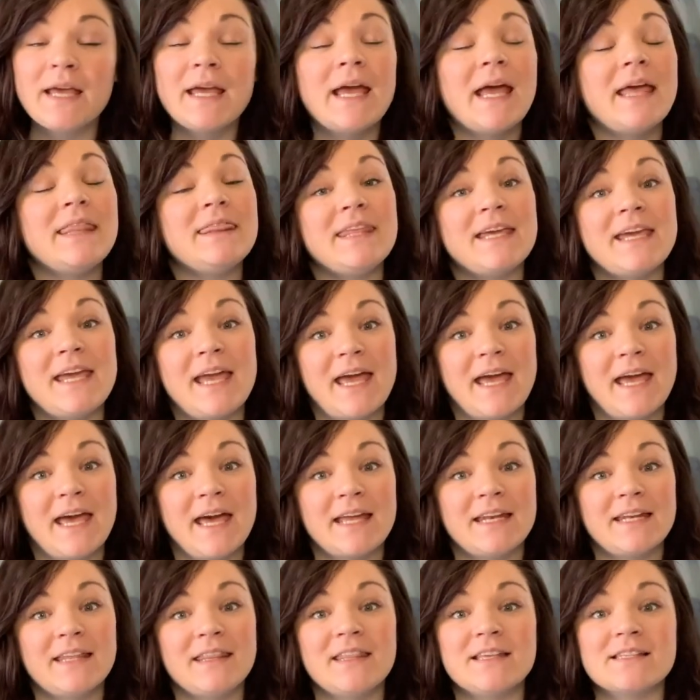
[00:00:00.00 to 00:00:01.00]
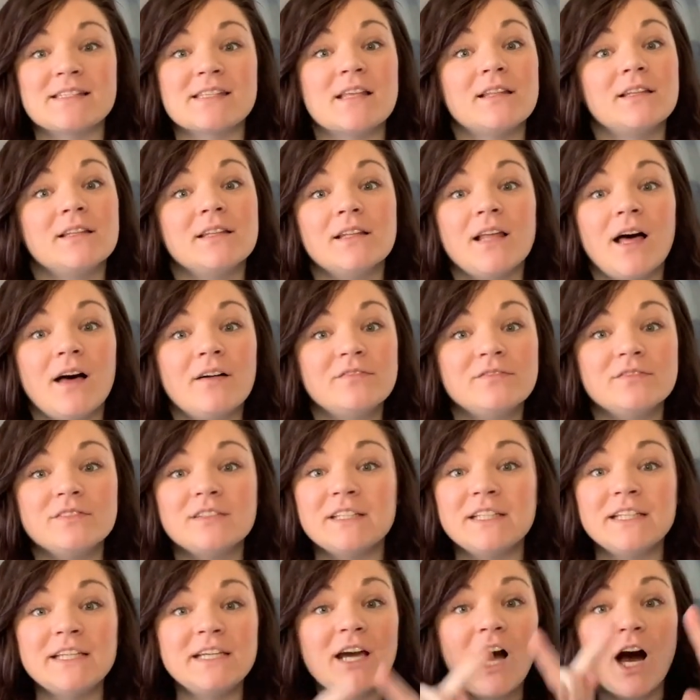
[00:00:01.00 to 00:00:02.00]
and they had this
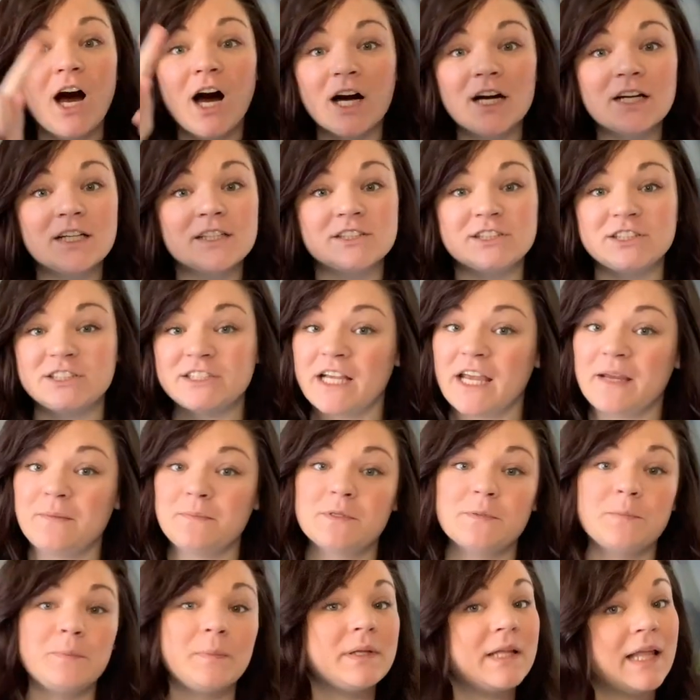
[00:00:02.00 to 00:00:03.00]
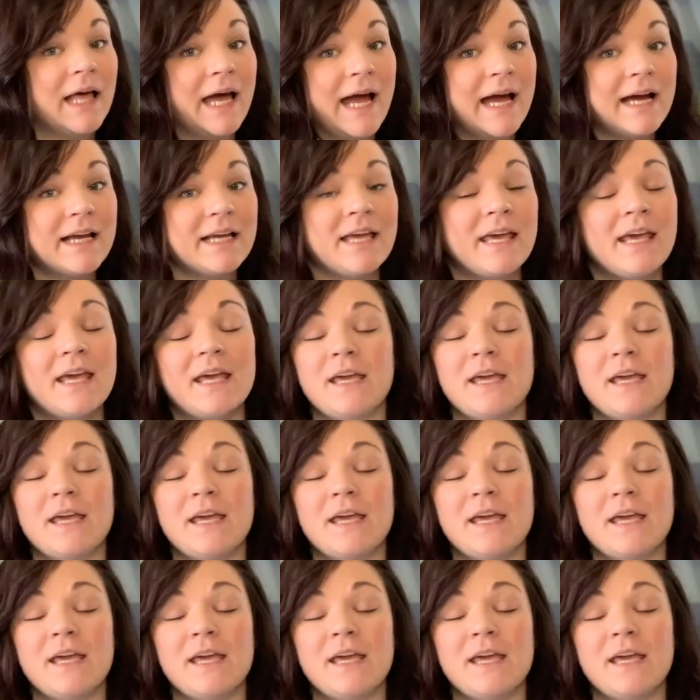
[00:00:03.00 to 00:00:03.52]
lovely heart-shaped plaque.